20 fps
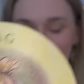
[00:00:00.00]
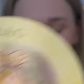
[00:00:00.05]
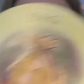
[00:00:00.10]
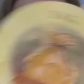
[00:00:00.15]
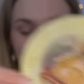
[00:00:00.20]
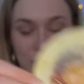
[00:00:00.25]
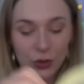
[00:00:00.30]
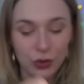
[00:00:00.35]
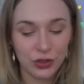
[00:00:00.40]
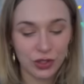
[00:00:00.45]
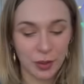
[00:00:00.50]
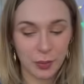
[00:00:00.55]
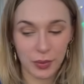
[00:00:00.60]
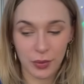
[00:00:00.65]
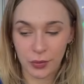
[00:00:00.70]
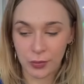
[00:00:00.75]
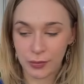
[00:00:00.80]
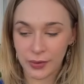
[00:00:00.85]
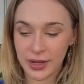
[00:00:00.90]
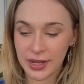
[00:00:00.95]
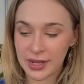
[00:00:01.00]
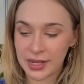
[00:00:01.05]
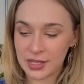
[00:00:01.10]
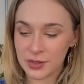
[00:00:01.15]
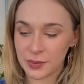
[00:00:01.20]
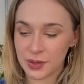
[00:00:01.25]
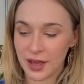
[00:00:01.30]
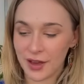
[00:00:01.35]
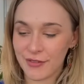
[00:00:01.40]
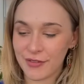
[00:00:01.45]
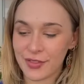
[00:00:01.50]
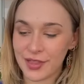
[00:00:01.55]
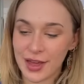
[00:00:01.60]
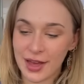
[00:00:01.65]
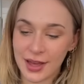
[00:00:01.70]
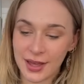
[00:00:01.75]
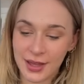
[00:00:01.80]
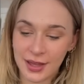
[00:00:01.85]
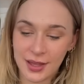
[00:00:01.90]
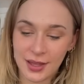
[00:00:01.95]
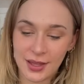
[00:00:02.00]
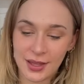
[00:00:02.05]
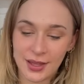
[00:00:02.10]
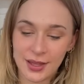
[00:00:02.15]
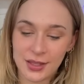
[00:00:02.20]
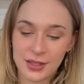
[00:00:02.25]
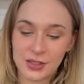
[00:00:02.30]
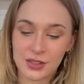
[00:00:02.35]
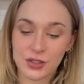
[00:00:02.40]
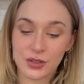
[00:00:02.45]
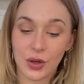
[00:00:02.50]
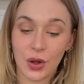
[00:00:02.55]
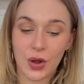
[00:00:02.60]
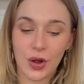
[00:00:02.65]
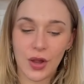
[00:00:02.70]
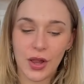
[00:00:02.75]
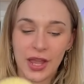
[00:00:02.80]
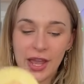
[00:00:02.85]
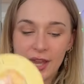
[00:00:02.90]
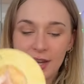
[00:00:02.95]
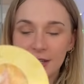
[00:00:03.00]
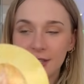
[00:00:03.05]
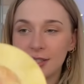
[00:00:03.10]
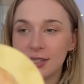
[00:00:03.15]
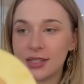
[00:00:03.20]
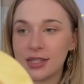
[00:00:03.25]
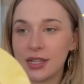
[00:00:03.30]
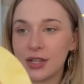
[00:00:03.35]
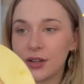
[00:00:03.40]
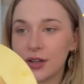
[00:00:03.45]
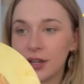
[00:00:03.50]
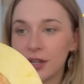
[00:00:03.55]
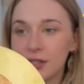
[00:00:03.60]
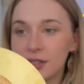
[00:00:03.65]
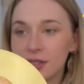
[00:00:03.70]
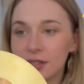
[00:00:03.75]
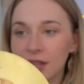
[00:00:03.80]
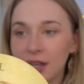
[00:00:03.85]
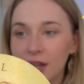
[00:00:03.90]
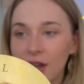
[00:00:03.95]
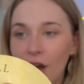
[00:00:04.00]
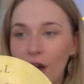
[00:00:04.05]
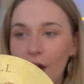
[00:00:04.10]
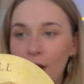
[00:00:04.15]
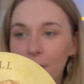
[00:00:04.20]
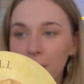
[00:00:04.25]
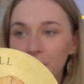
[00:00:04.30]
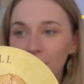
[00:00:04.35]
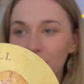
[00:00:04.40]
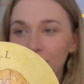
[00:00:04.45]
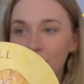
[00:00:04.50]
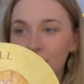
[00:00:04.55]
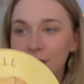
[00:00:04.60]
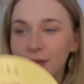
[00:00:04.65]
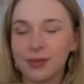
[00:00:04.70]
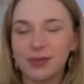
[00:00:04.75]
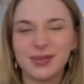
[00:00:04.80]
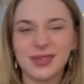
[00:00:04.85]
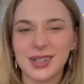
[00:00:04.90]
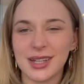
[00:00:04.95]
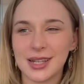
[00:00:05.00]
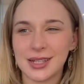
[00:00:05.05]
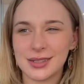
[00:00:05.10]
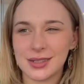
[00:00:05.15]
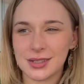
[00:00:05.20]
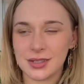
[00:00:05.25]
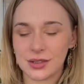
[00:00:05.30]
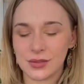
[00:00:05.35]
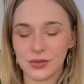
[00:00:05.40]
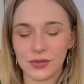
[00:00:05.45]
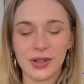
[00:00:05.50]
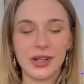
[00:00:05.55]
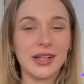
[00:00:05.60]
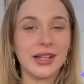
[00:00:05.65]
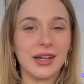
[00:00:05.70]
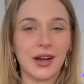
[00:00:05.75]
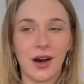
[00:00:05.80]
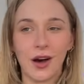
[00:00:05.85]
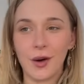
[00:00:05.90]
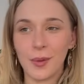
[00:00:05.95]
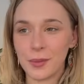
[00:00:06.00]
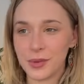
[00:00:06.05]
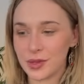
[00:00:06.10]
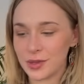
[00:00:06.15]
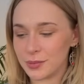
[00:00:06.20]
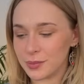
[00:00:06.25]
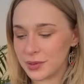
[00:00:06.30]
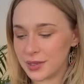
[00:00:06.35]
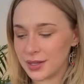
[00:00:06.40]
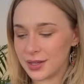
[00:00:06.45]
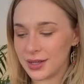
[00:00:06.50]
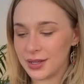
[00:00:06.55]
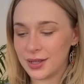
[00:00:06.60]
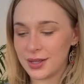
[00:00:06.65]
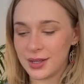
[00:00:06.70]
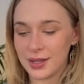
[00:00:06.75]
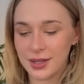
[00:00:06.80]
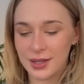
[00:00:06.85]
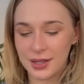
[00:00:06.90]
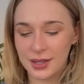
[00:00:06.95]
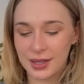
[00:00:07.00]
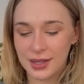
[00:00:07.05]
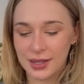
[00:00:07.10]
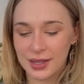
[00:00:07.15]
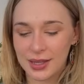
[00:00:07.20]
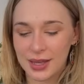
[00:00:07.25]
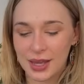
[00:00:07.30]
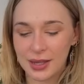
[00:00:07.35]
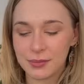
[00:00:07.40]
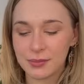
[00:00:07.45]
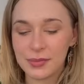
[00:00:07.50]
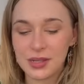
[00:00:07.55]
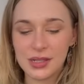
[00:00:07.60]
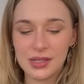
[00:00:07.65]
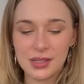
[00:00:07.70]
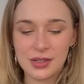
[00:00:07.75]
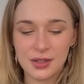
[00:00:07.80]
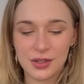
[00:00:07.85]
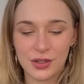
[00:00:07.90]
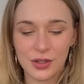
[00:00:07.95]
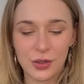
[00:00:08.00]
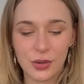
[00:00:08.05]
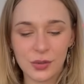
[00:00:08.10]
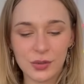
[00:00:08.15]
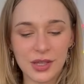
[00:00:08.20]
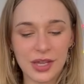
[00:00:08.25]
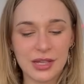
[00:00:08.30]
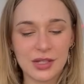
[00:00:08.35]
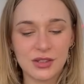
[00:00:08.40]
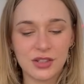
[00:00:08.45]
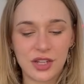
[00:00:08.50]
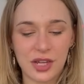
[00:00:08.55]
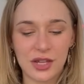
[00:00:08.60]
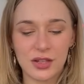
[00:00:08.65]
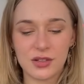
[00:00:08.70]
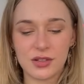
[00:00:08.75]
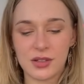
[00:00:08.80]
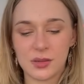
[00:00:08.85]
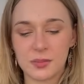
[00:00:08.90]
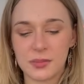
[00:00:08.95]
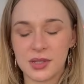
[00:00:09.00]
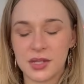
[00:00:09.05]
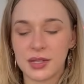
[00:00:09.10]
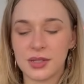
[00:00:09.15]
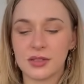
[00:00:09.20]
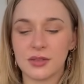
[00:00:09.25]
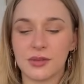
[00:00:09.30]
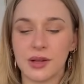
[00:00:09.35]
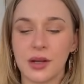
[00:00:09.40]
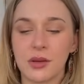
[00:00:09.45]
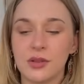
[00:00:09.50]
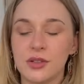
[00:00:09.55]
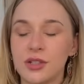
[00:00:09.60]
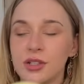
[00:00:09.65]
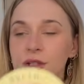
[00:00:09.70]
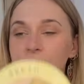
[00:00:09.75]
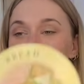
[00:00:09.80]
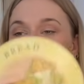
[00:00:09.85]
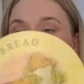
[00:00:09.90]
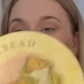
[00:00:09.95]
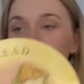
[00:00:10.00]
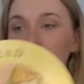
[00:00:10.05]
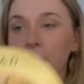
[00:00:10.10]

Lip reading: as a new job or raise, we have that. Skull, hidden secrets can harm you. It doesn't really harm you, but it can mean, you know, can change some things around you.